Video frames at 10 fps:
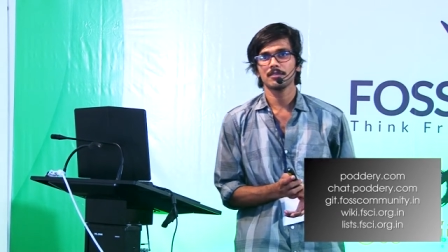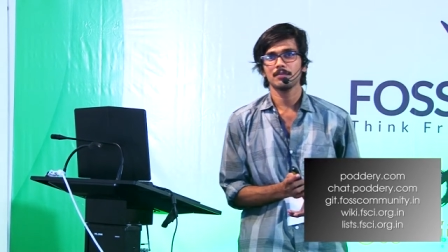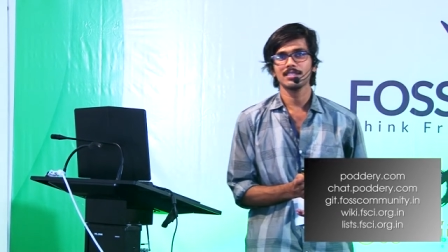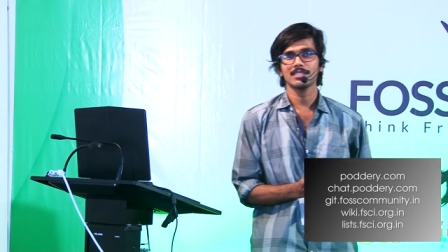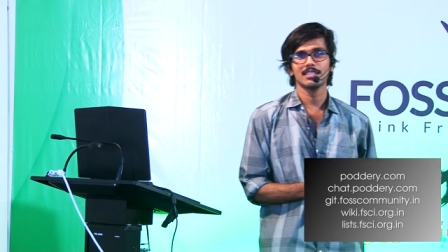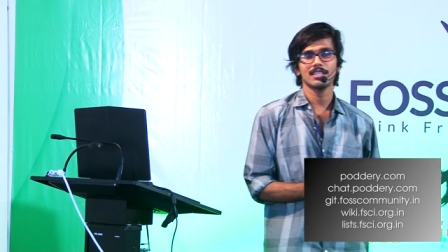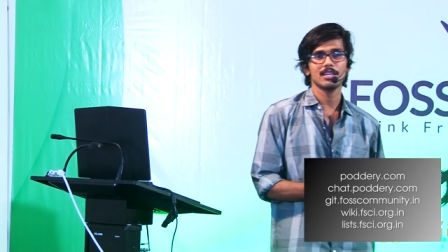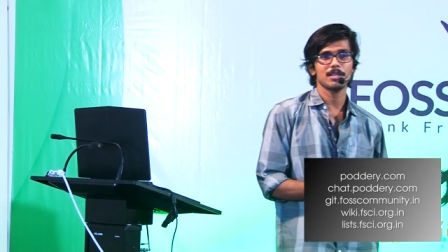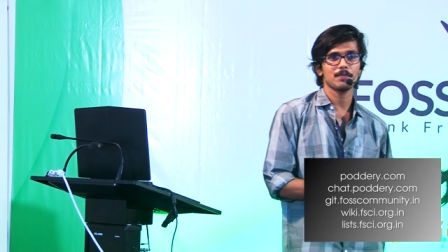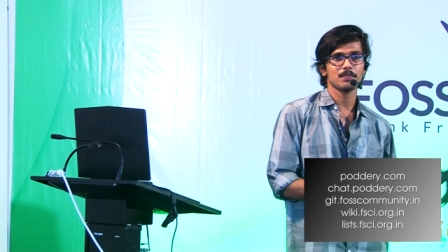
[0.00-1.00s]
Means
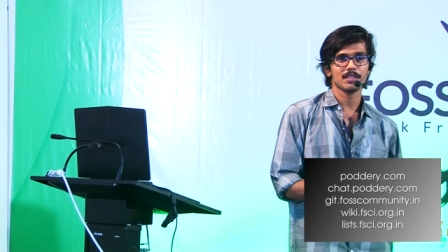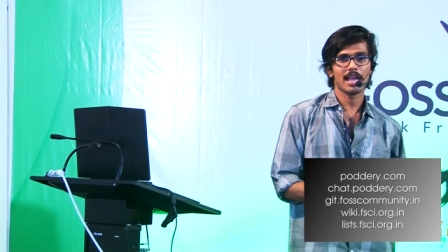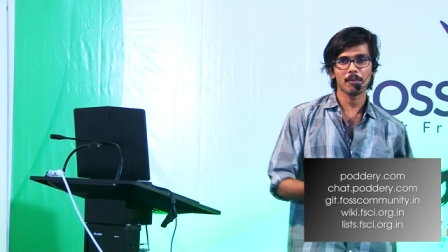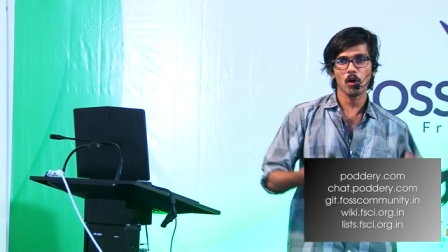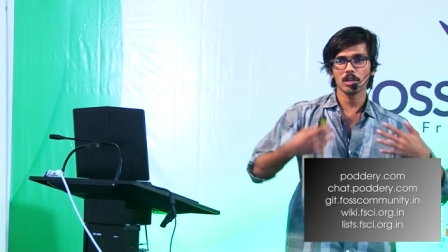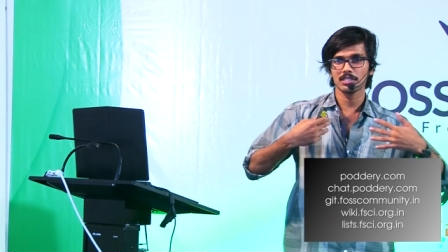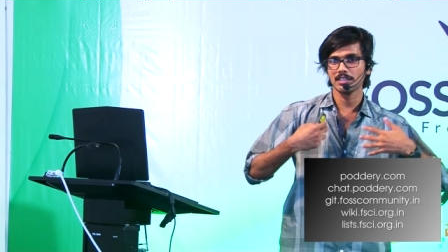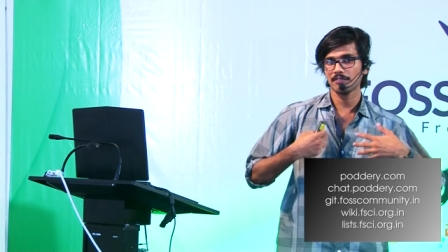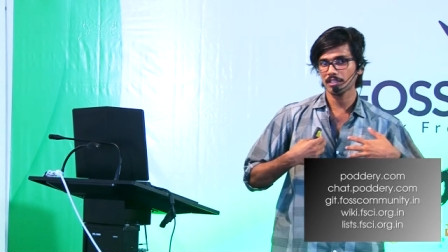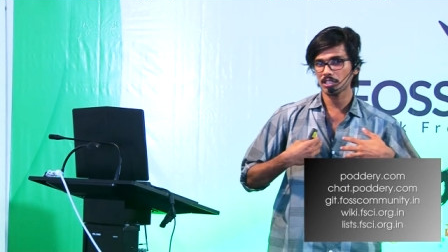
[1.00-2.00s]
uh, I'm hosting
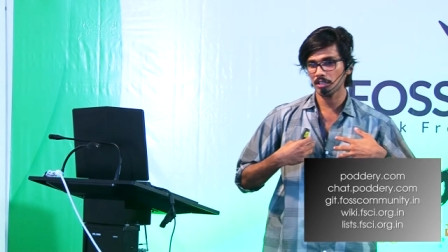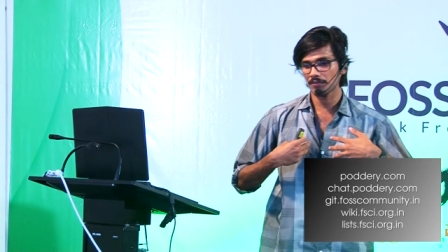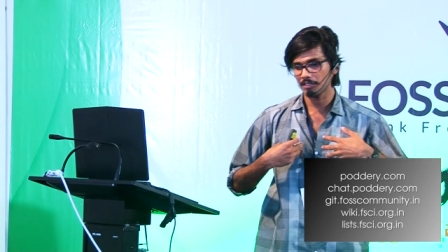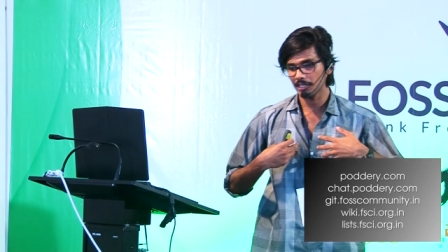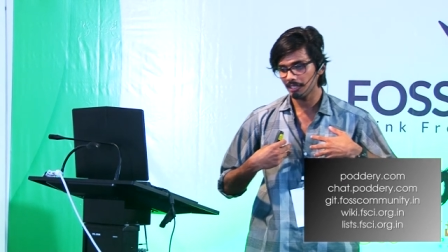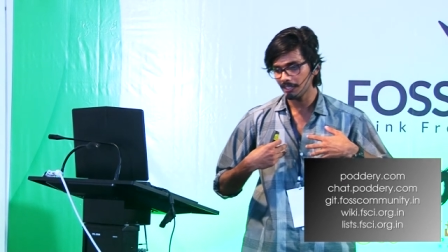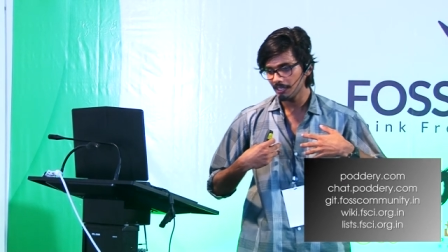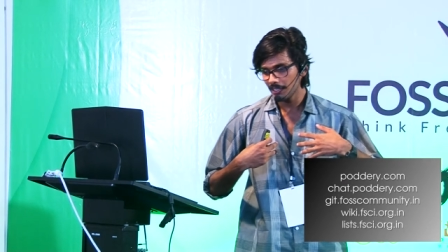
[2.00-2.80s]
a free software